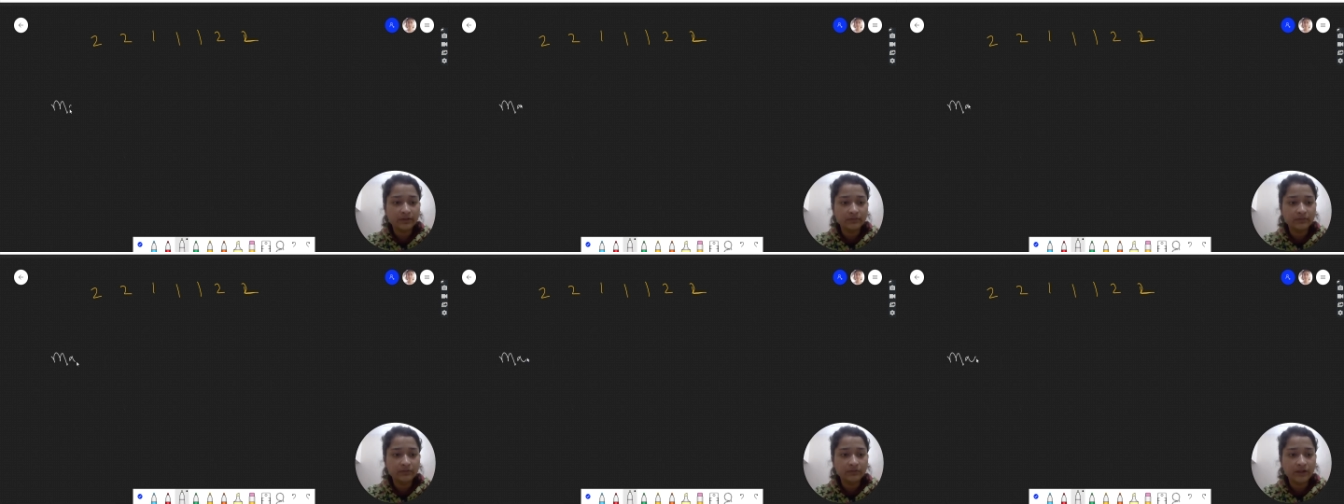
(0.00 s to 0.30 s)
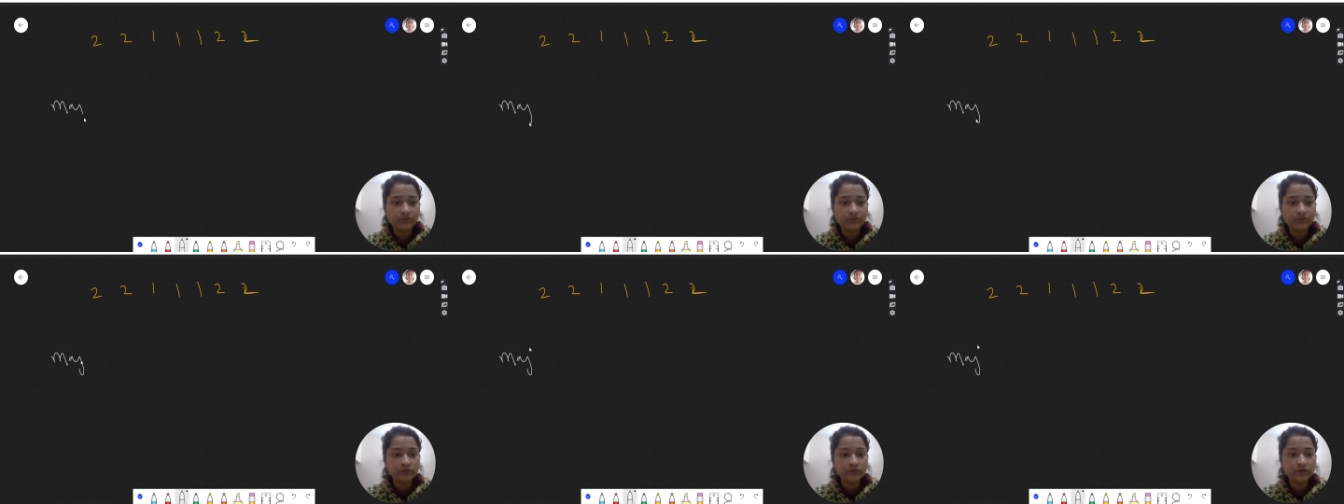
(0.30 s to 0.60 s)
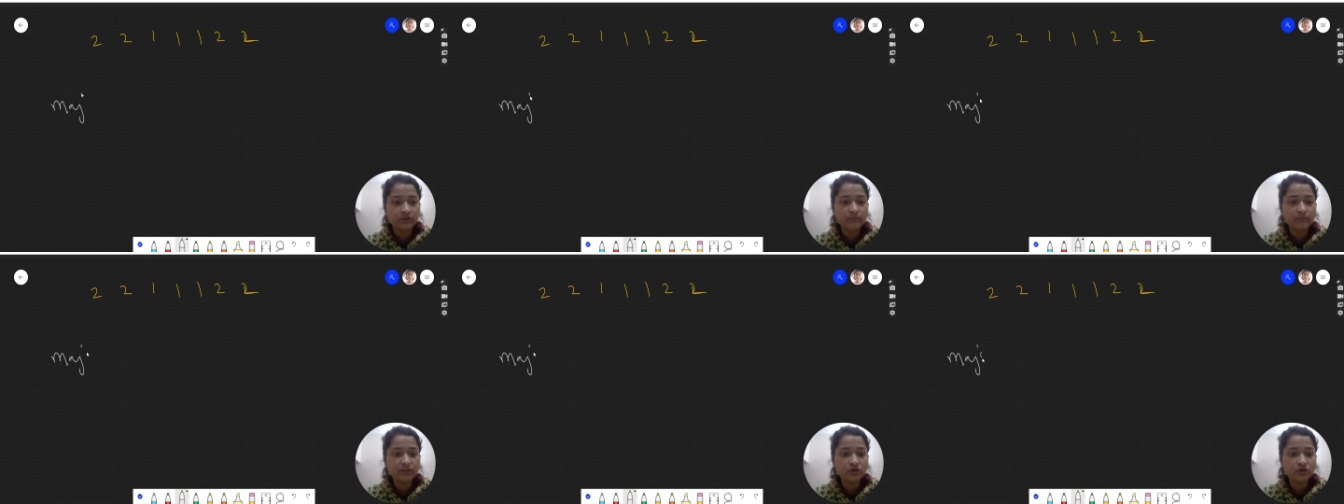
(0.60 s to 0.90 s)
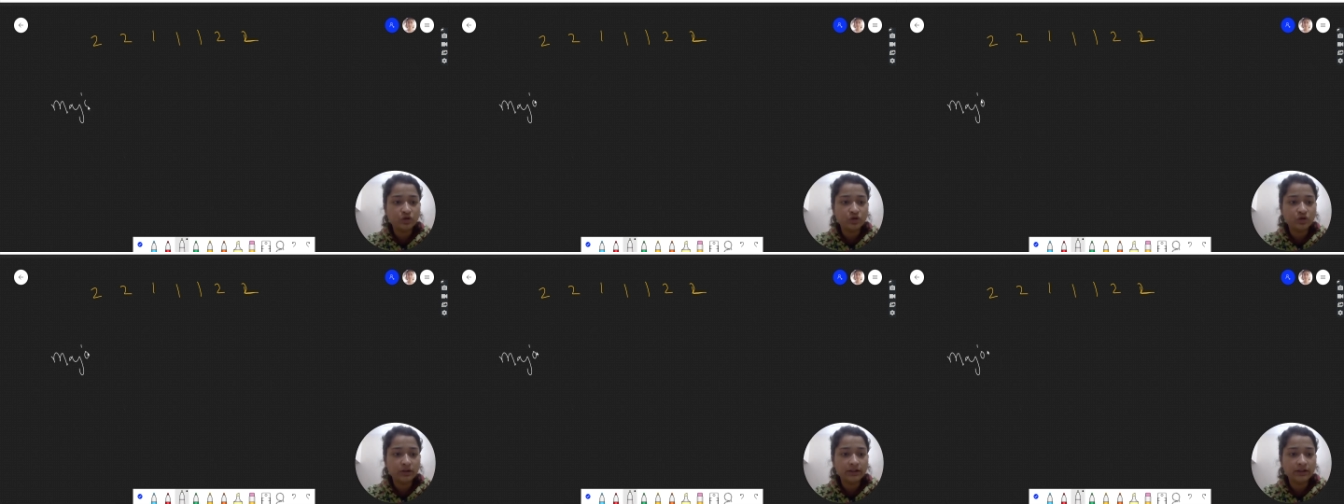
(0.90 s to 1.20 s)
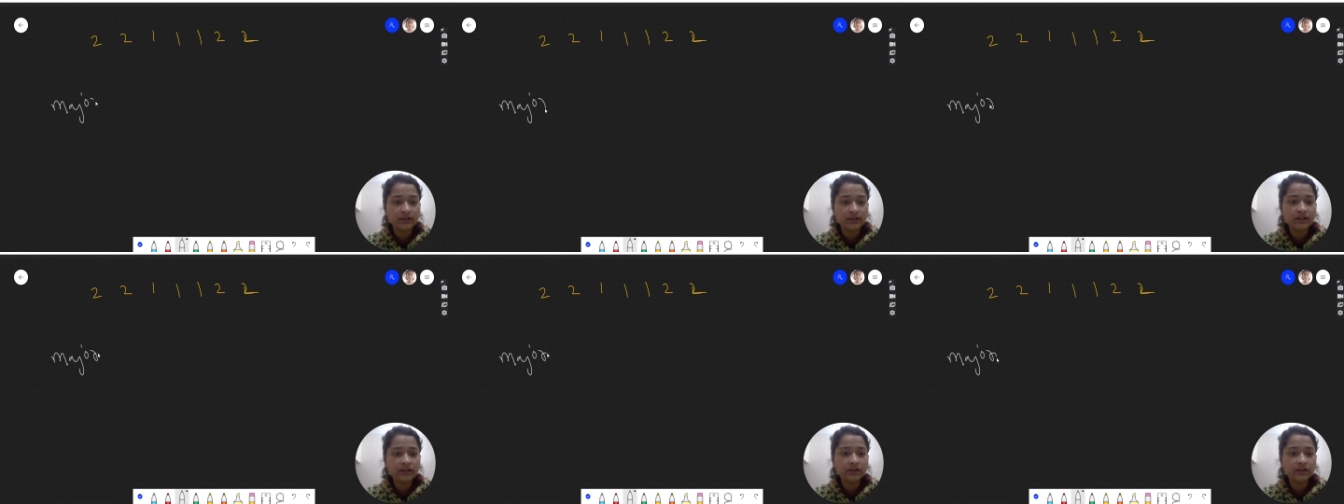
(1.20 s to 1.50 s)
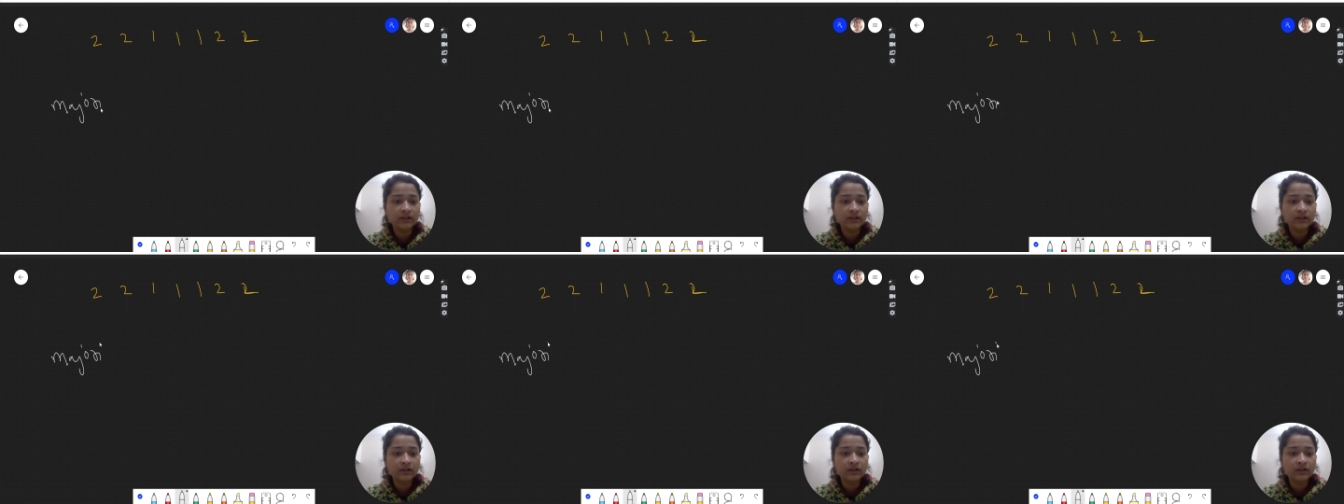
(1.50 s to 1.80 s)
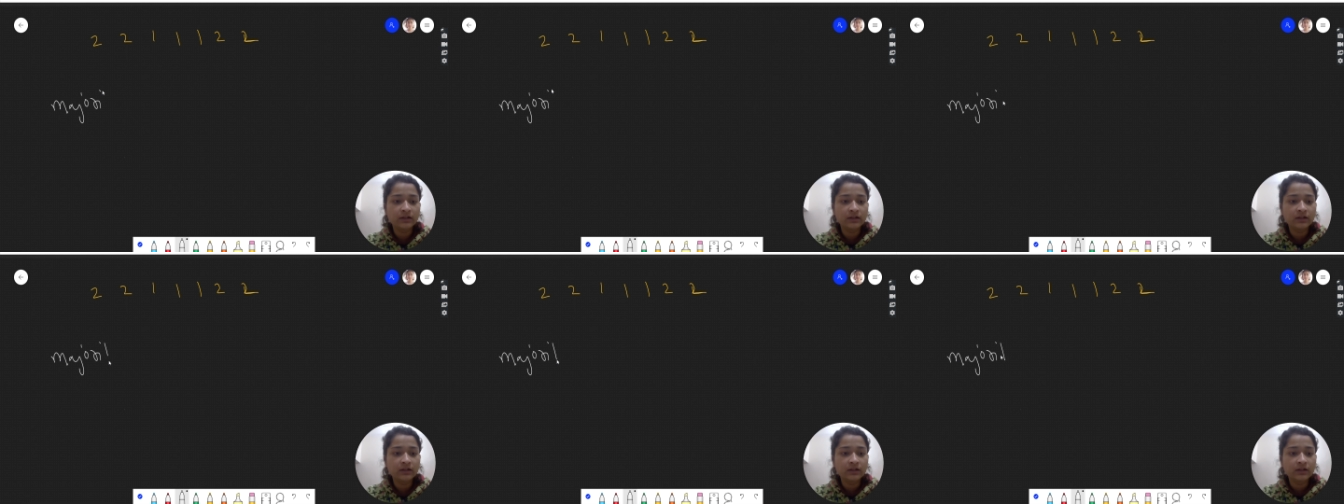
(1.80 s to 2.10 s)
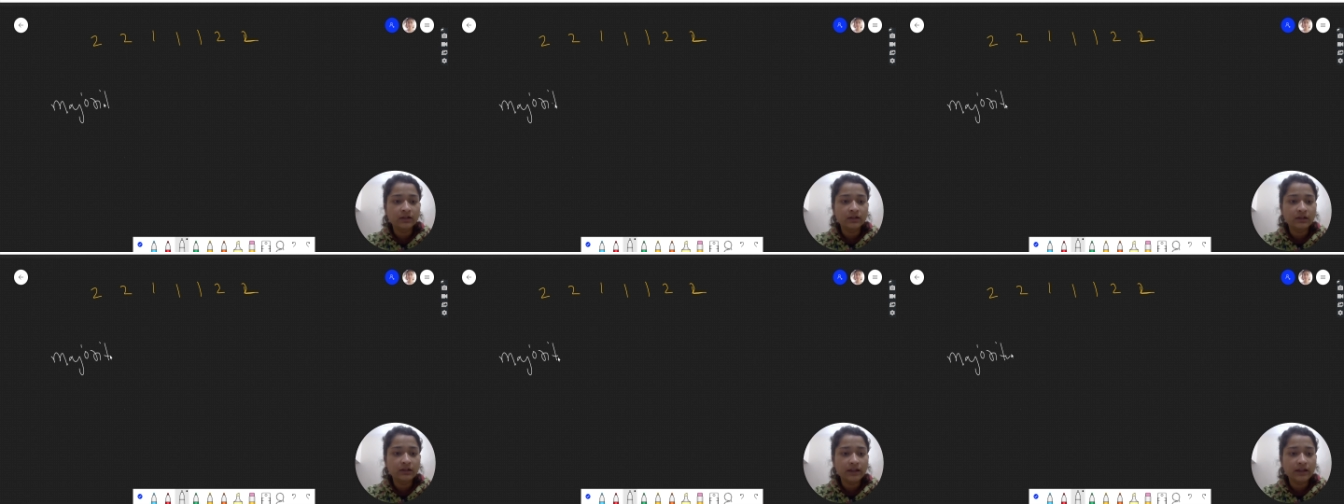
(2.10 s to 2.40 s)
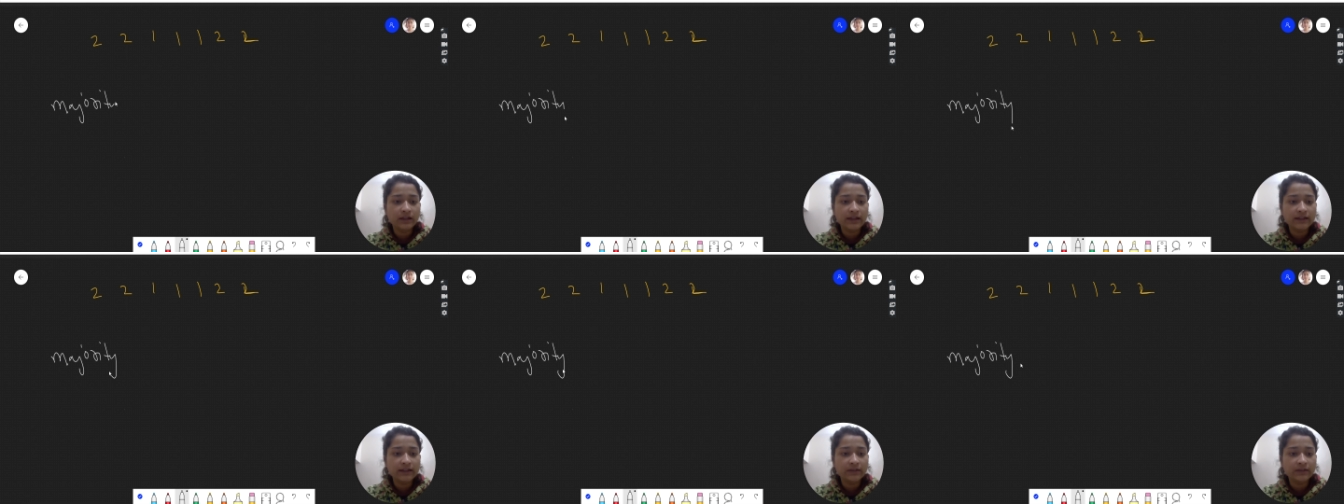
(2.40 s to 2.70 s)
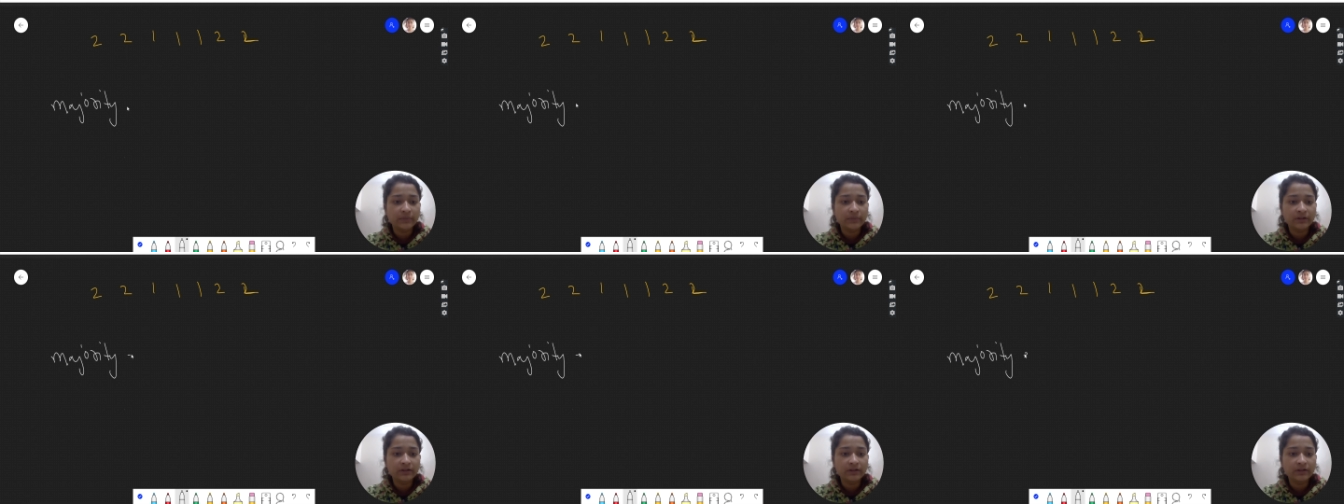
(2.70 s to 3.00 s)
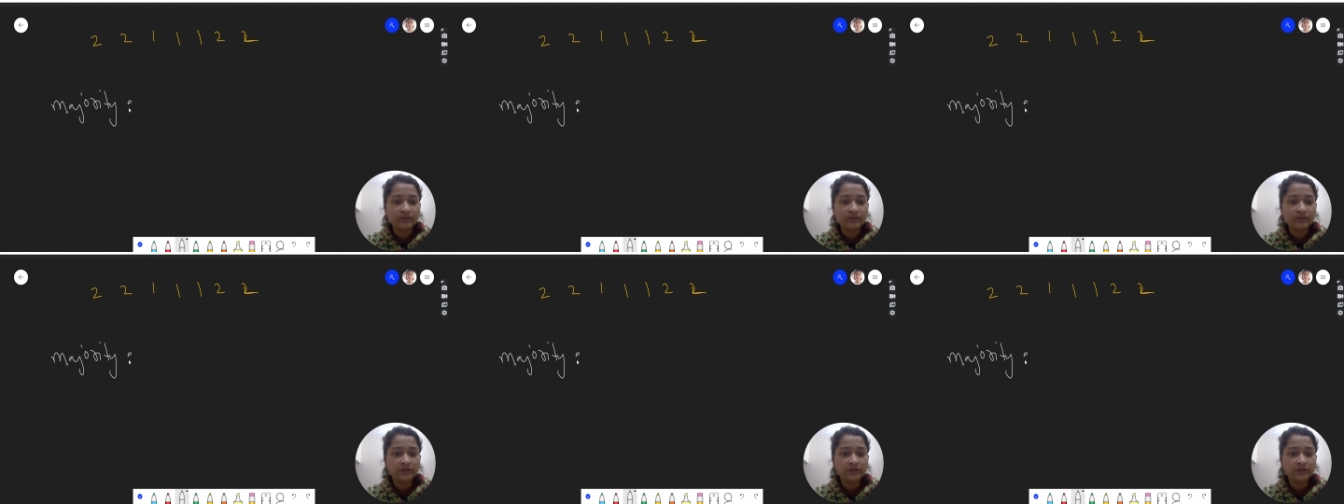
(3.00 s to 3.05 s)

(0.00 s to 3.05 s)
We have to find majority element.